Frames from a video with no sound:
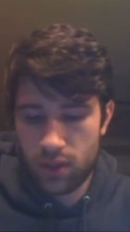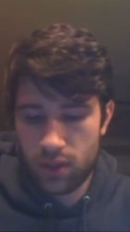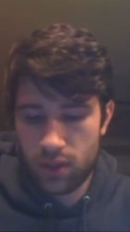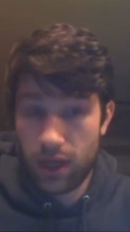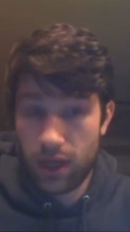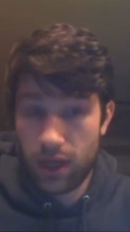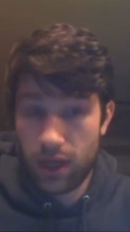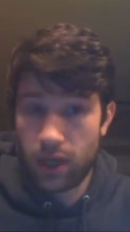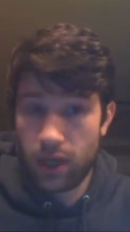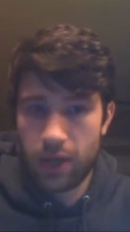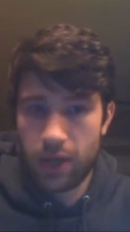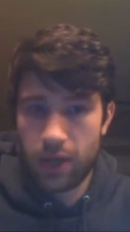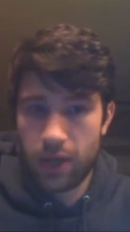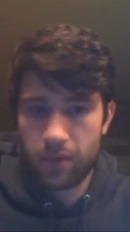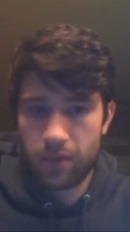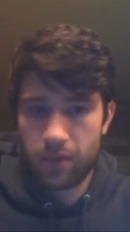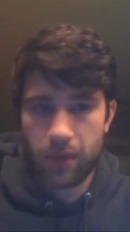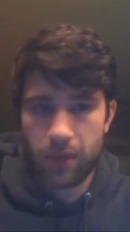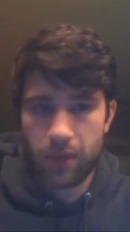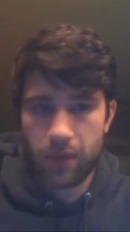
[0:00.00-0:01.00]
Kind of a lot to
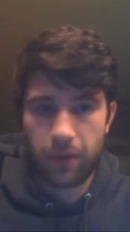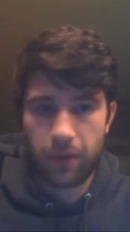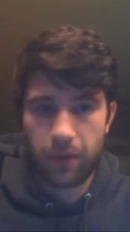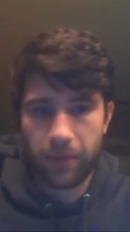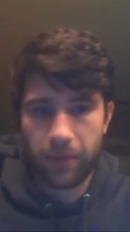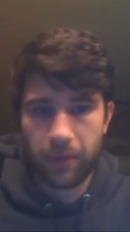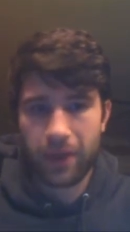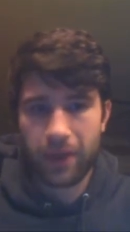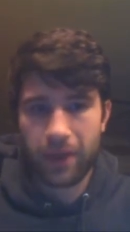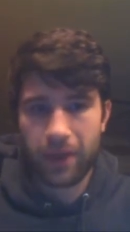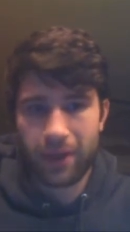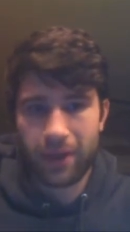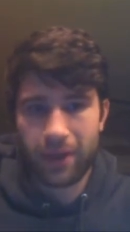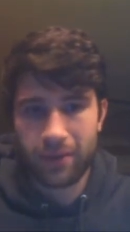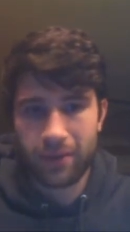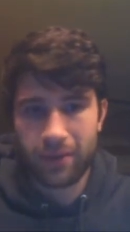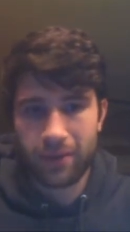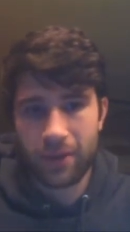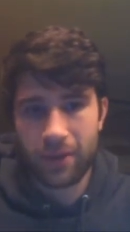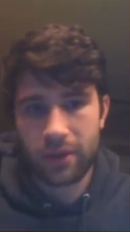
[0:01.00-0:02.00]
be keeping up in my head. You know
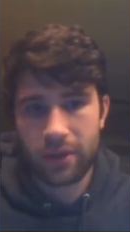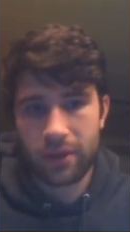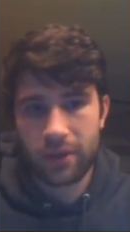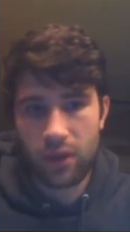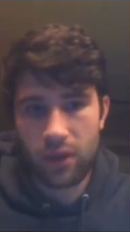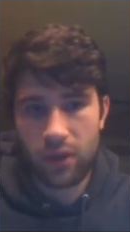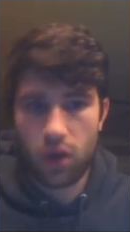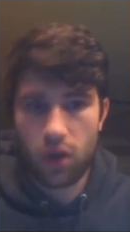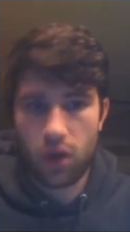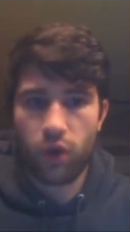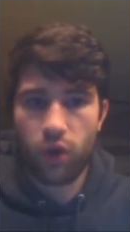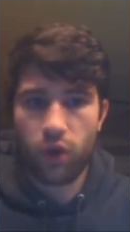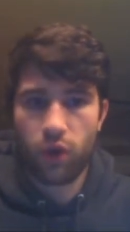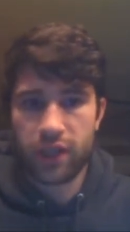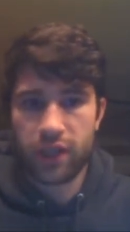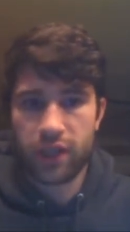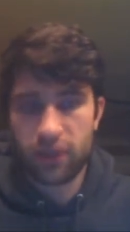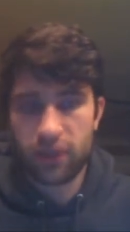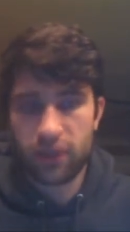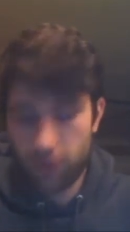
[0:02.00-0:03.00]
what I'm saying? That's all
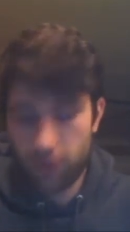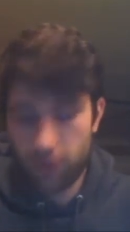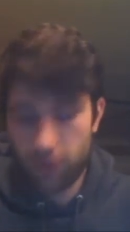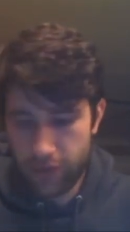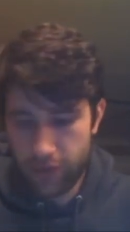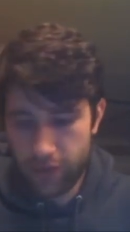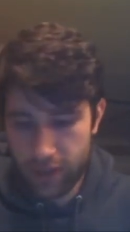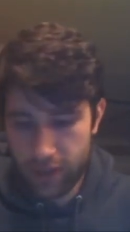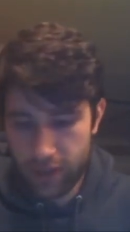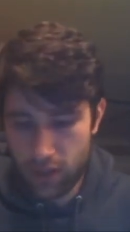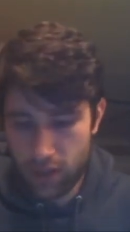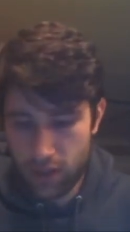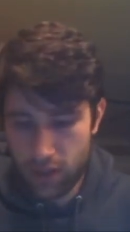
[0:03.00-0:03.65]
relatively fresh.